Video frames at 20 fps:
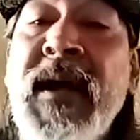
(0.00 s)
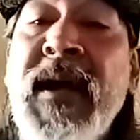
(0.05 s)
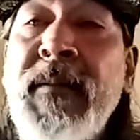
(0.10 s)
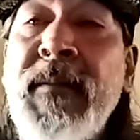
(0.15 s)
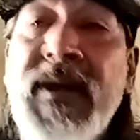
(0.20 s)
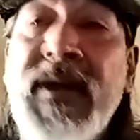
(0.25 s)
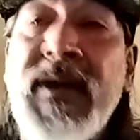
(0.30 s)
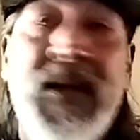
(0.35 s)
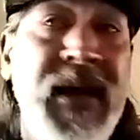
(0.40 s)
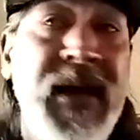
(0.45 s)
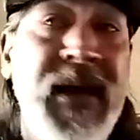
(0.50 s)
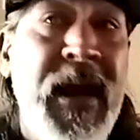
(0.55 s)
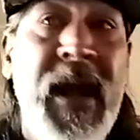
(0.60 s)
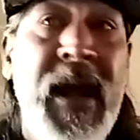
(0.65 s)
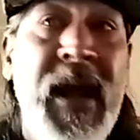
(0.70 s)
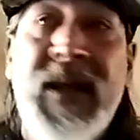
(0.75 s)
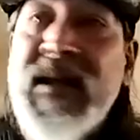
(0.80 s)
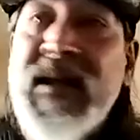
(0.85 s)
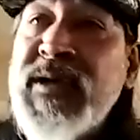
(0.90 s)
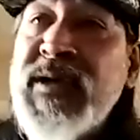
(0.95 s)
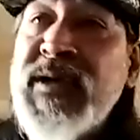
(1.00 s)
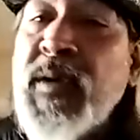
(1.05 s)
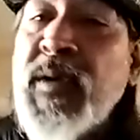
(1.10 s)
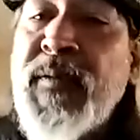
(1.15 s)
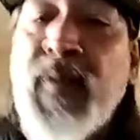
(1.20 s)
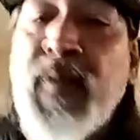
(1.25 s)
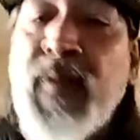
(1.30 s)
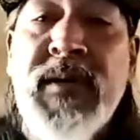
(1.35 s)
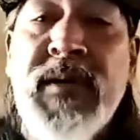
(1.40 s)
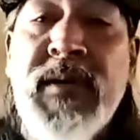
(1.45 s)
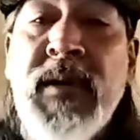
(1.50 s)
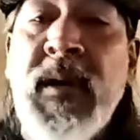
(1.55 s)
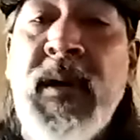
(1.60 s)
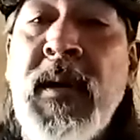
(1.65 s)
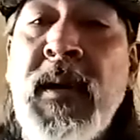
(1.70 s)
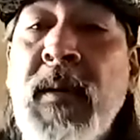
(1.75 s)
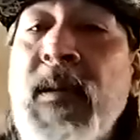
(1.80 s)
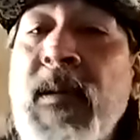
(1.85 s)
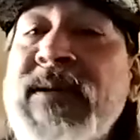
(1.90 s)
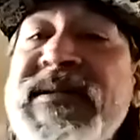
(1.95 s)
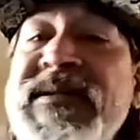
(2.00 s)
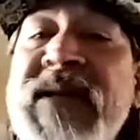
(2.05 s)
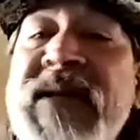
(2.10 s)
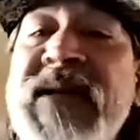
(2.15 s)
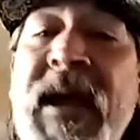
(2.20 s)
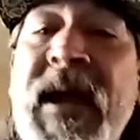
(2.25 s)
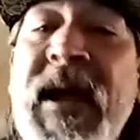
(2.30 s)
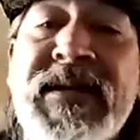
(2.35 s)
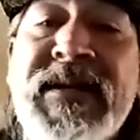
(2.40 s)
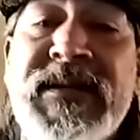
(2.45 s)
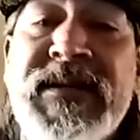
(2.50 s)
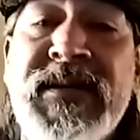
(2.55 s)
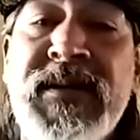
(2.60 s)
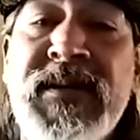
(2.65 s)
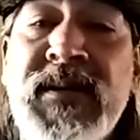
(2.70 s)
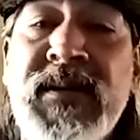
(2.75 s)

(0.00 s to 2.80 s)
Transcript: Be like, hey, this worked for you. What's next?